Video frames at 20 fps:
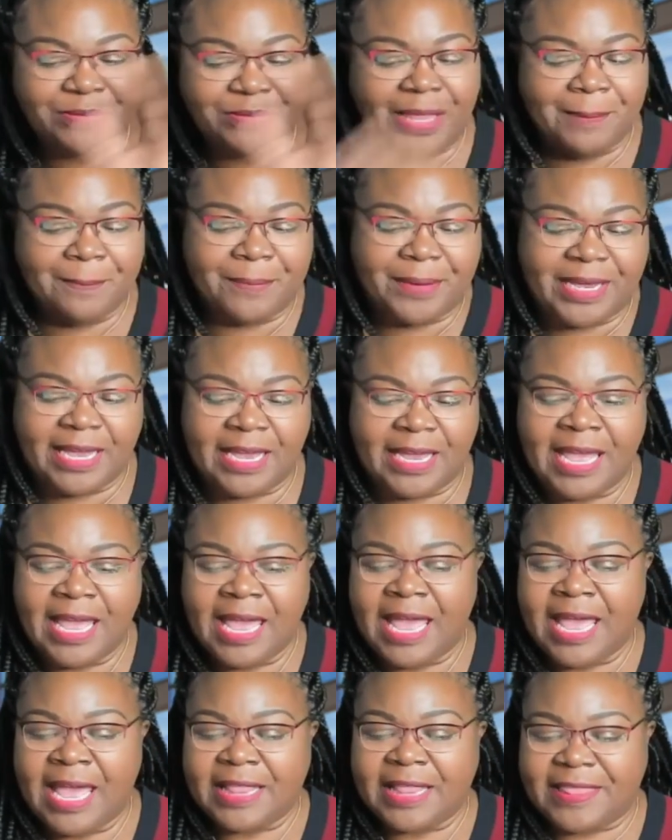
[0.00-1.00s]
But
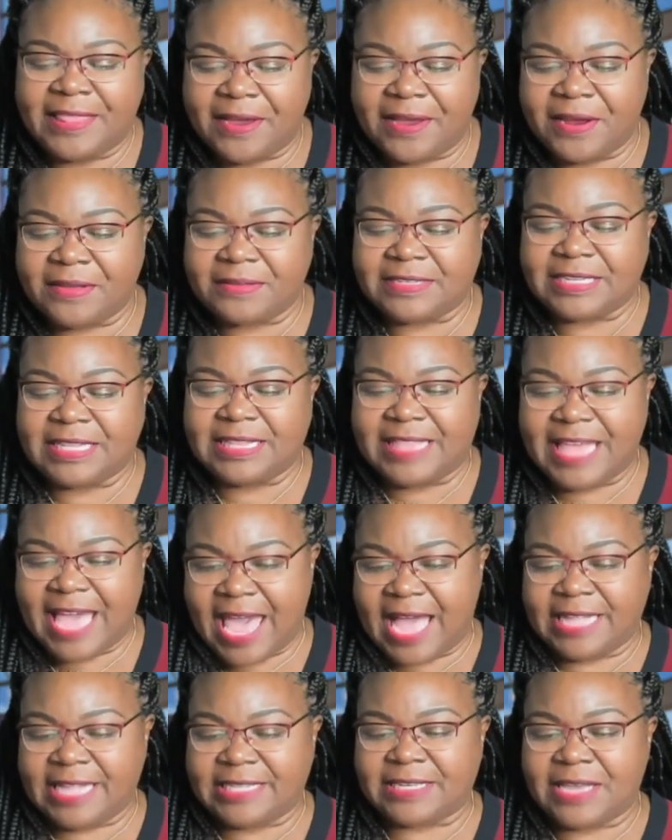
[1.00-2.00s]
there's
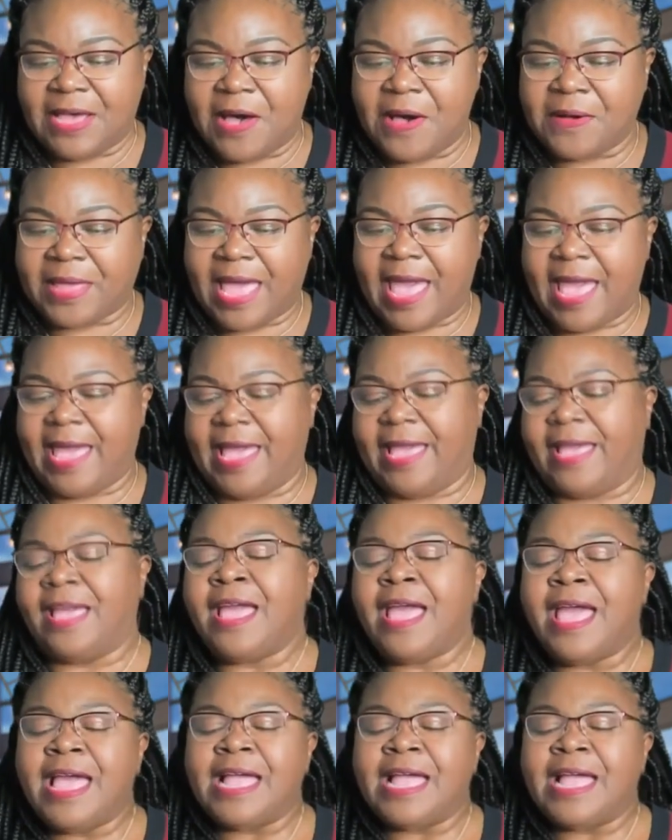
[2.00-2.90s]
that. Okay.